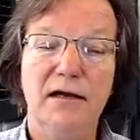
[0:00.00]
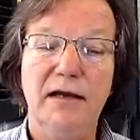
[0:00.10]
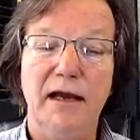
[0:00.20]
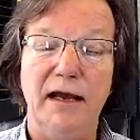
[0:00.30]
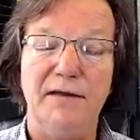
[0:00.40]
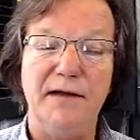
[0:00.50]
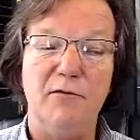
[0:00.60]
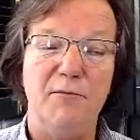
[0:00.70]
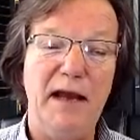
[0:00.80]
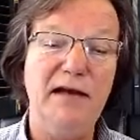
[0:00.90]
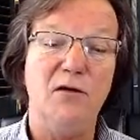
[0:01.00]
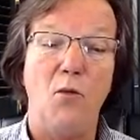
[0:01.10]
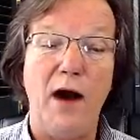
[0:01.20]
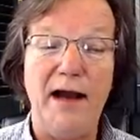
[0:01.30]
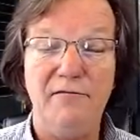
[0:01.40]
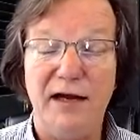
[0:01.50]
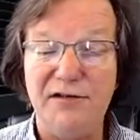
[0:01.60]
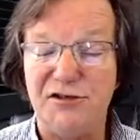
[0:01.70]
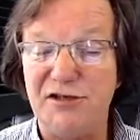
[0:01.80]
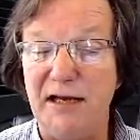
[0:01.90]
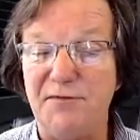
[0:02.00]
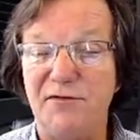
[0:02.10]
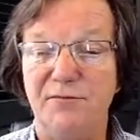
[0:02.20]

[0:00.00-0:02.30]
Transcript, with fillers: and they were made in a wide range of shapes,